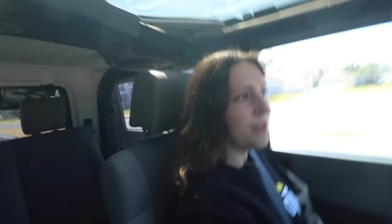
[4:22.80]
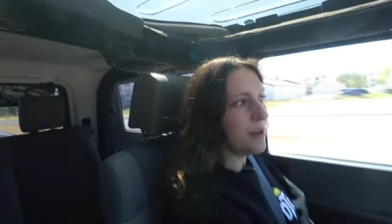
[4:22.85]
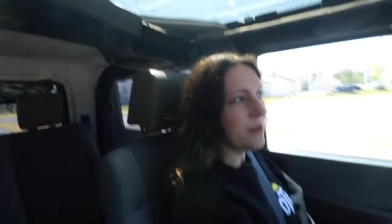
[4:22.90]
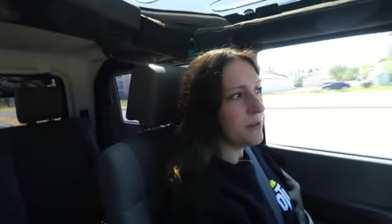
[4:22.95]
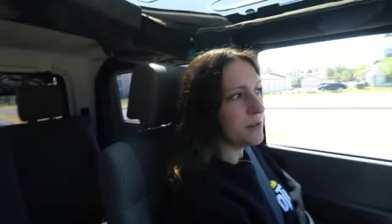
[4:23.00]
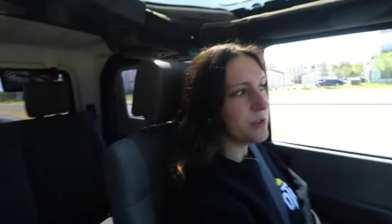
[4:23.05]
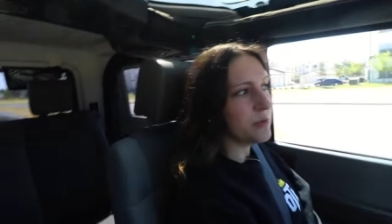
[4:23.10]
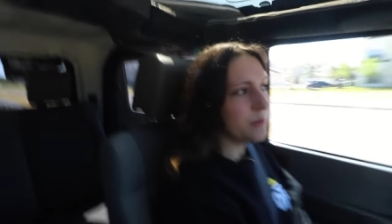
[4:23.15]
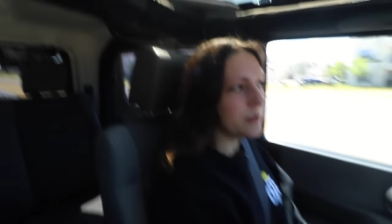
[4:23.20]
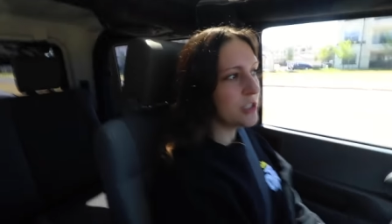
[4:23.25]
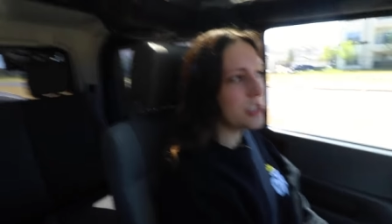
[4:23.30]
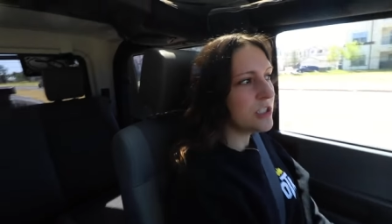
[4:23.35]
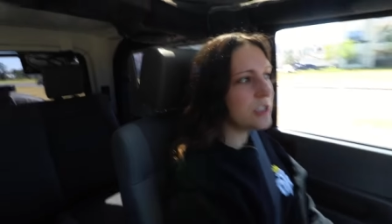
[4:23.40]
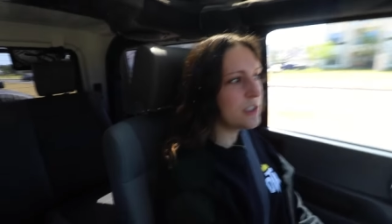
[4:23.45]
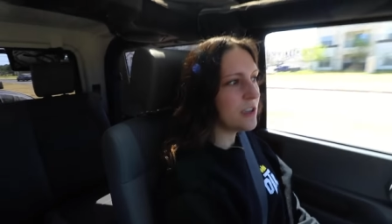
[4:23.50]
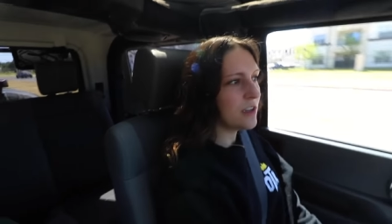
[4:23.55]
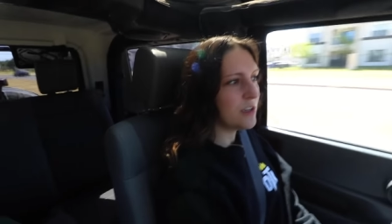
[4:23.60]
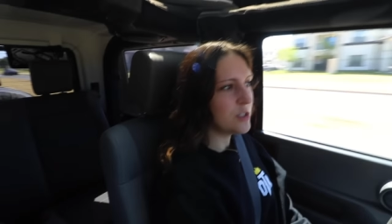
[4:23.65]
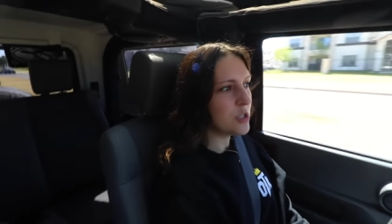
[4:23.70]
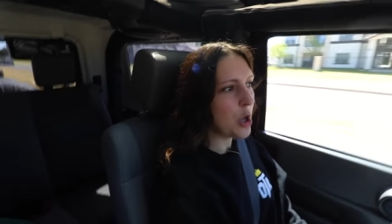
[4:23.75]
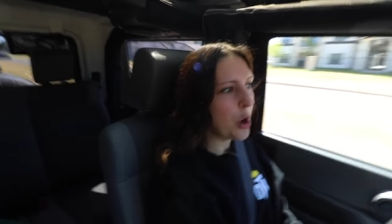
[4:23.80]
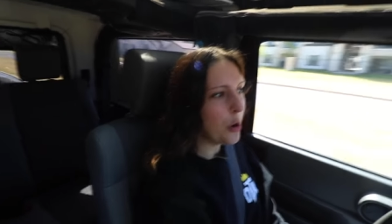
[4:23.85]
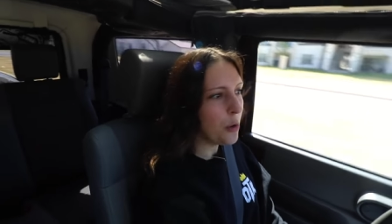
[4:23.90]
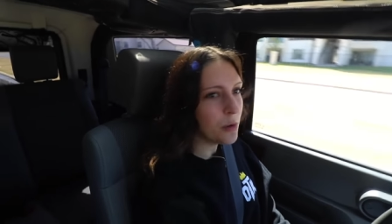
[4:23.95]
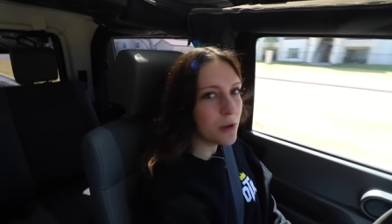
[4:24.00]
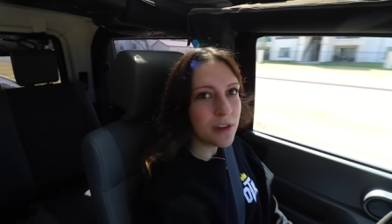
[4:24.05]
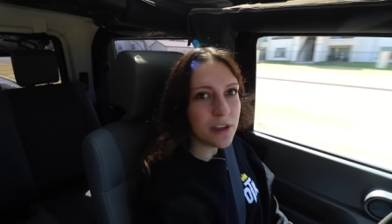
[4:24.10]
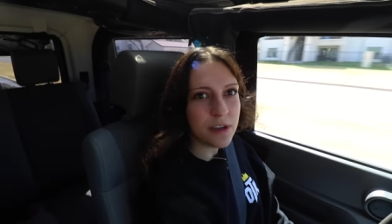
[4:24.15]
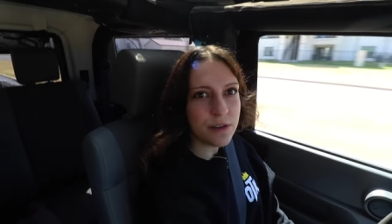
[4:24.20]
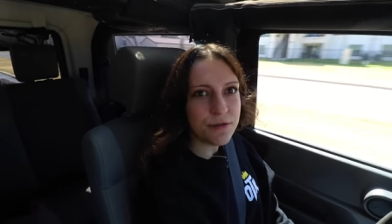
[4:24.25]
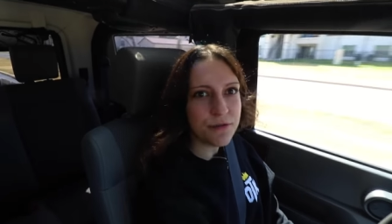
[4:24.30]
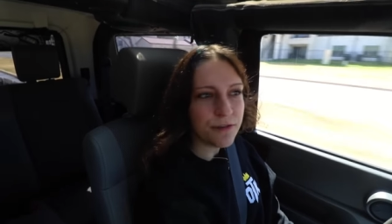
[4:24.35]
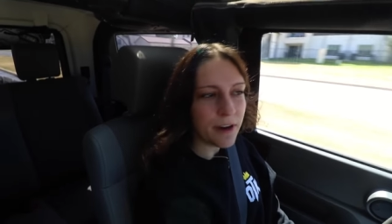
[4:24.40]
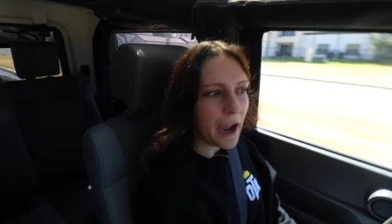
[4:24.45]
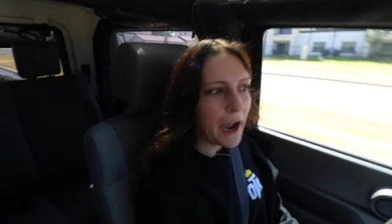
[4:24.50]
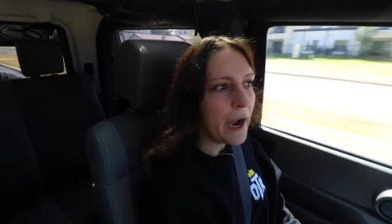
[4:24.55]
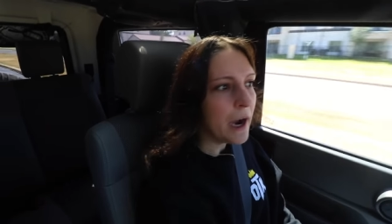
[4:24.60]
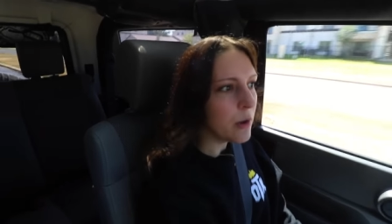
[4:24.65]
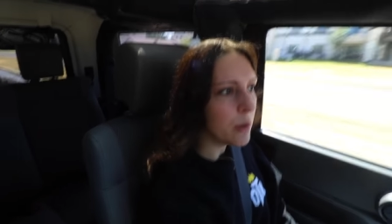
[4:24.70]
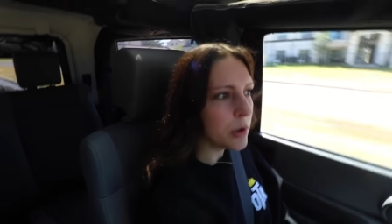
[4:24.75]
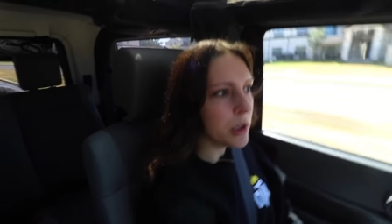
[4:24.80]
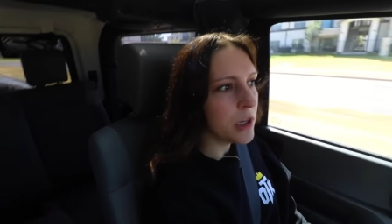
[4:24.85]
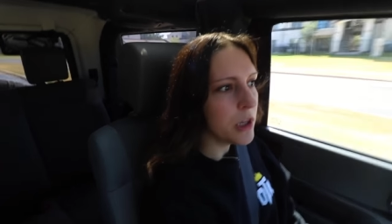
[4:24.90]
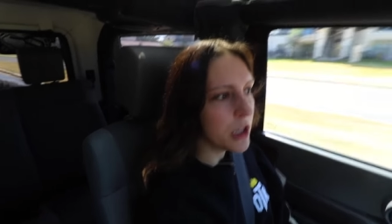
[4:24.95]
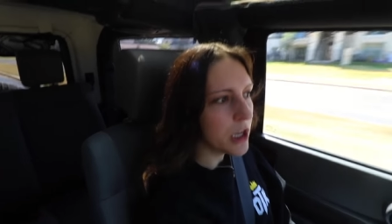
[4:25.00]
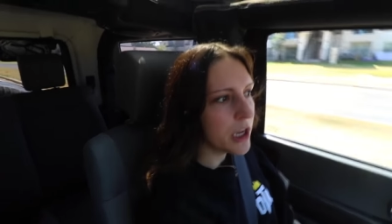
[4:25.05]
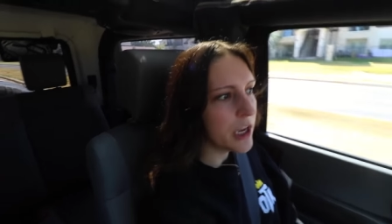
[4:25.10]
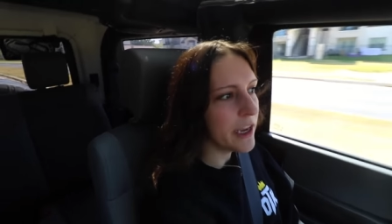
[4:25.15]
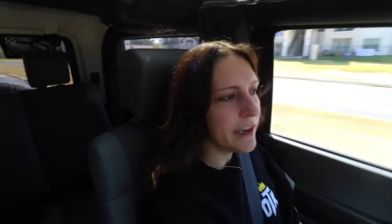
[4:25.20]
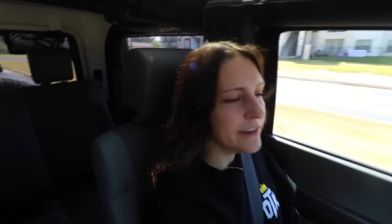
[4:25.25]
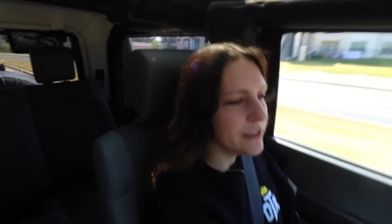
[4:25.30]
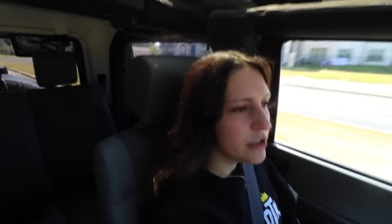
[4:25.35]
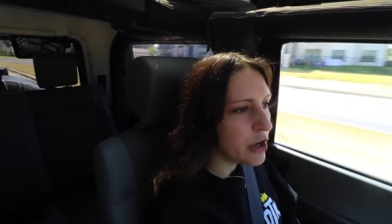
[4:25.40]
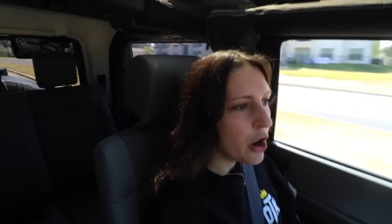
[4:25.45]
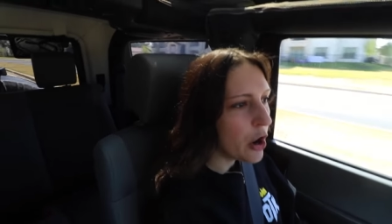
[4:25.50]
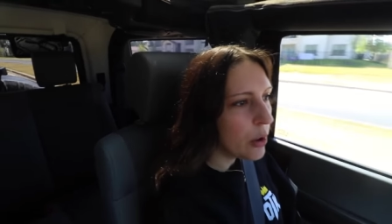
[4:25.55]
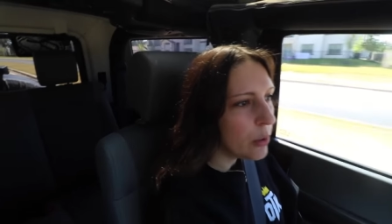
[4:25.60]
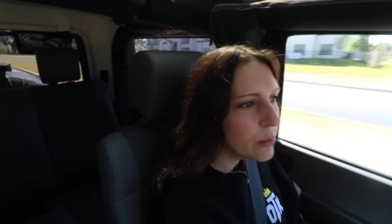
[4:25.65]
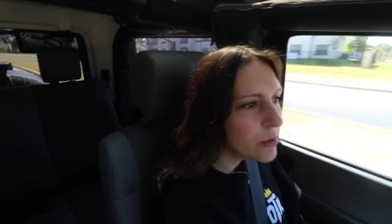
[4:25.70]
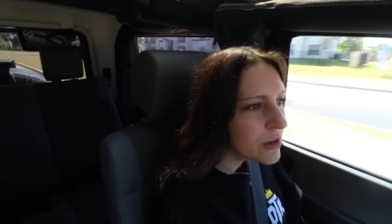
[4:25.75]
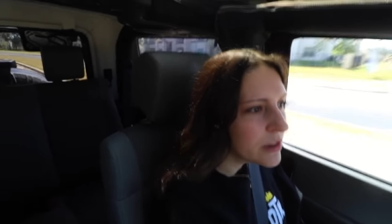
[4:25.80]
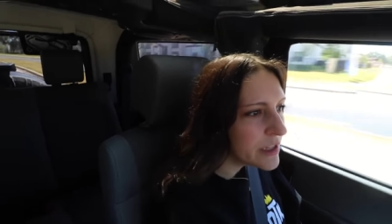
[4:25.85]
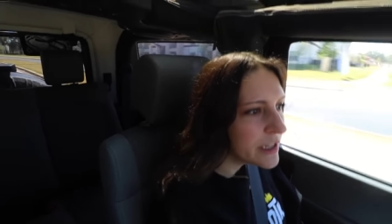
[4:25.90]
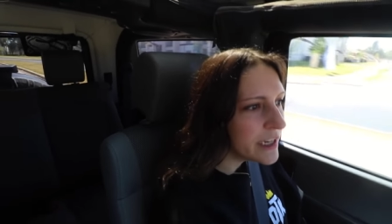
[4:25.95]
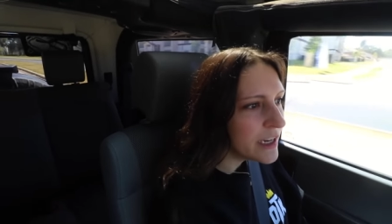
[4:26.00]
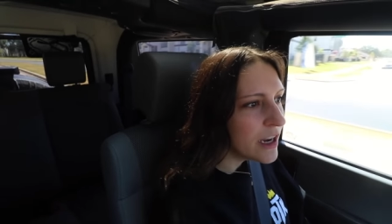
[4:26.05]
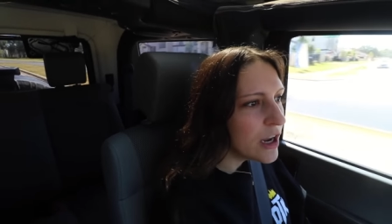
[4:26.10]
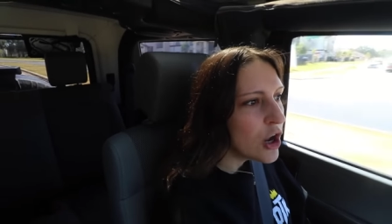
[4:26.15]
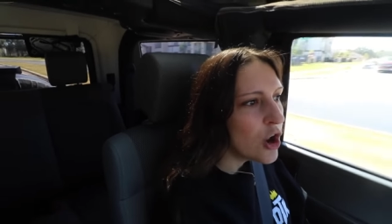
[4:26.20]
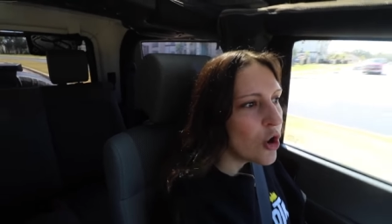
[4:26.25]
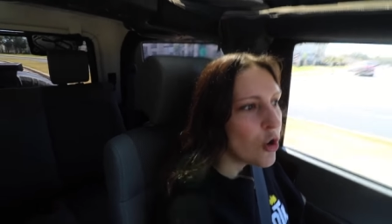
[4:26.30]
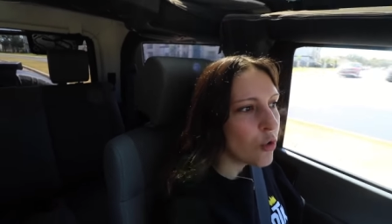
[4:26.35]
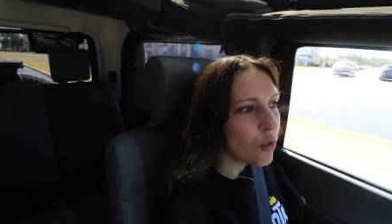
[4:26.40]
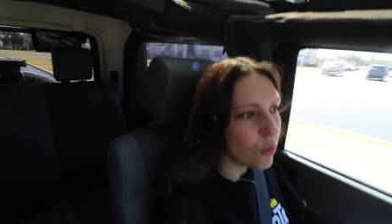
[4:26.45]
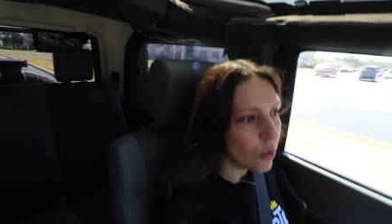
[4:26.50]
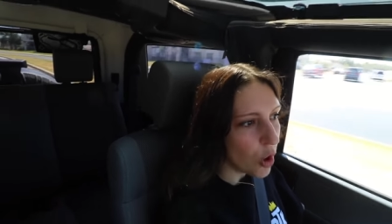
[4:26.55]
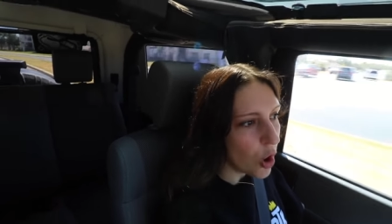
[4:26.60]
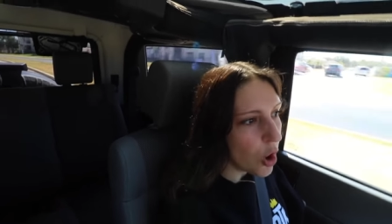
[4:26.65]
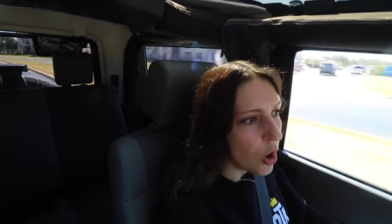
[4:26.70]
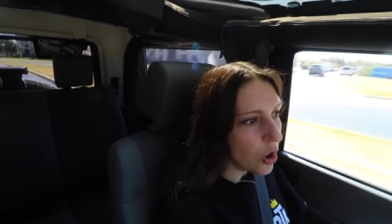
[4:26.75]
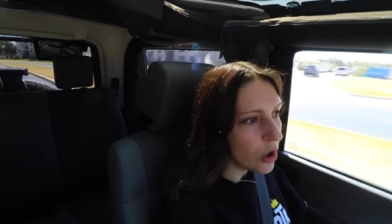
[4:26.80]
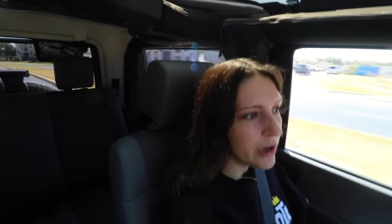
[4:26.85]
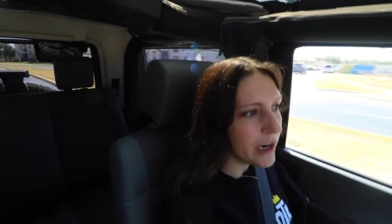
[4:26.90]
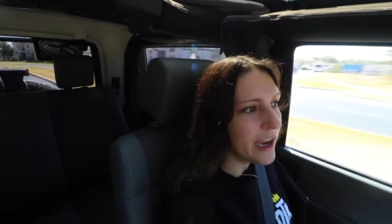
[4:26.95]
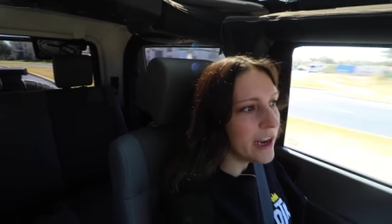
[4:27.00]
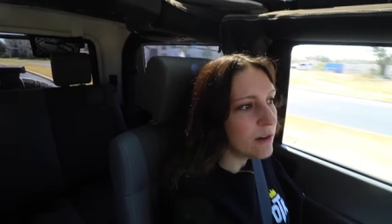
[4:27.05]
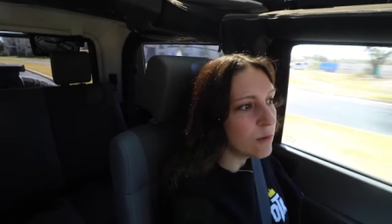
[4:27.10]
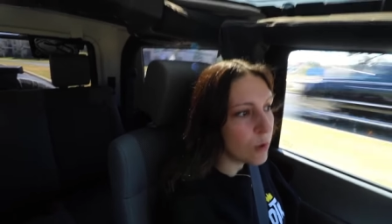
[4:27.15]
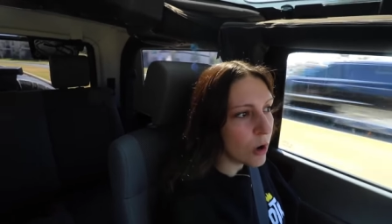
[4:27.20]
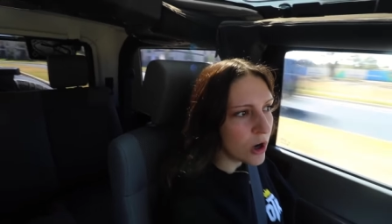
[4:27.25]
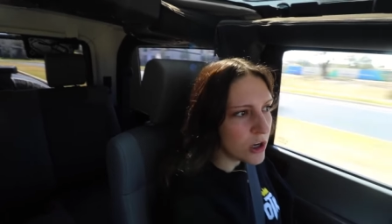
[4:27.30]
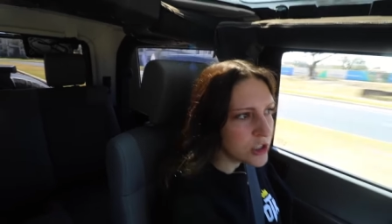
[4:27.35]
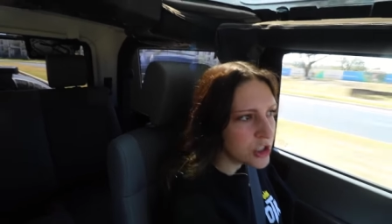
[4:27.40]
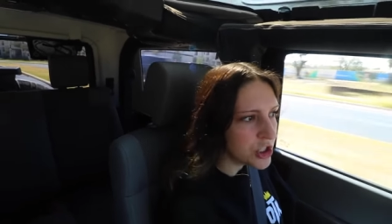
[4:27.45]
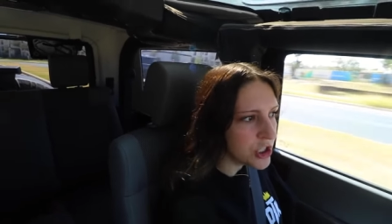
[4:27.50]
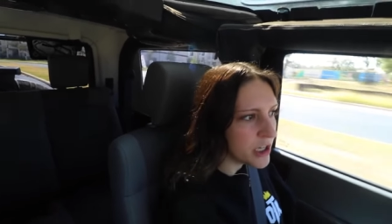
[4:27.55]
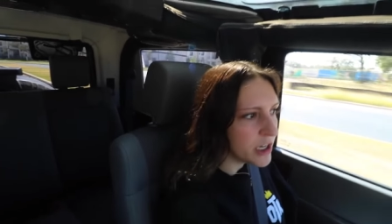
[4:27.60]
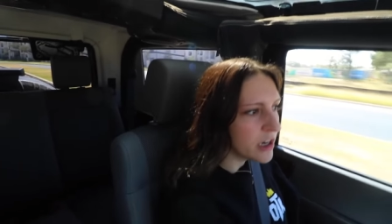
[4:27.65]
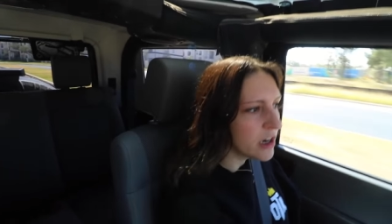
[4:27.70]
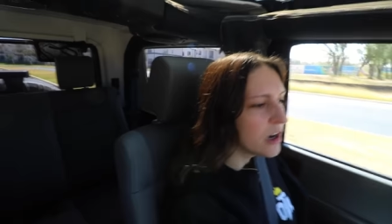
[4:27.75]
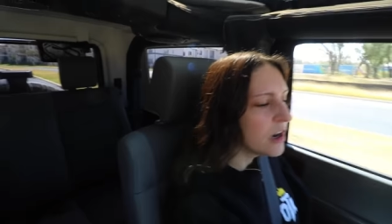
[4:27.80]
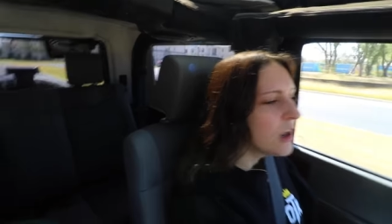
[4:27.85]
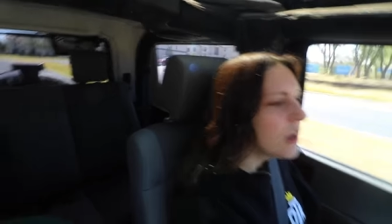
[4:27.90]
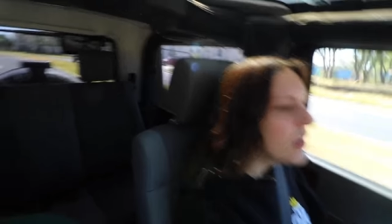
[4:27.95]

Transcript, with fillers: those, which is totally foul and totally wrong and raunchy.